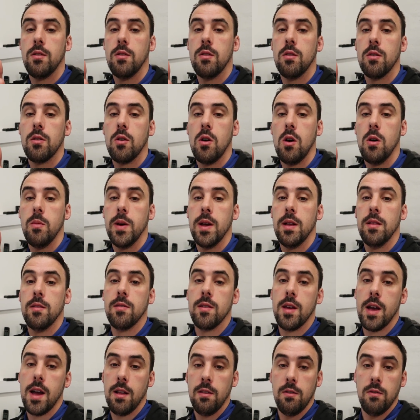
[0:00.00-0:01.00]
to your
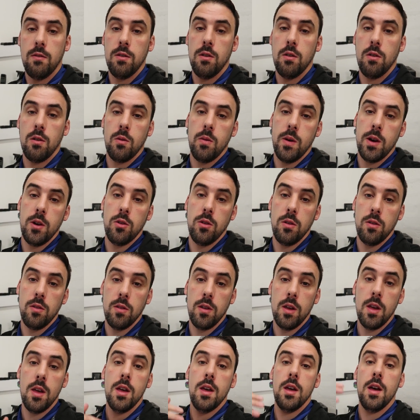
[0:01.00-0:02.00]
comments, answering your questions,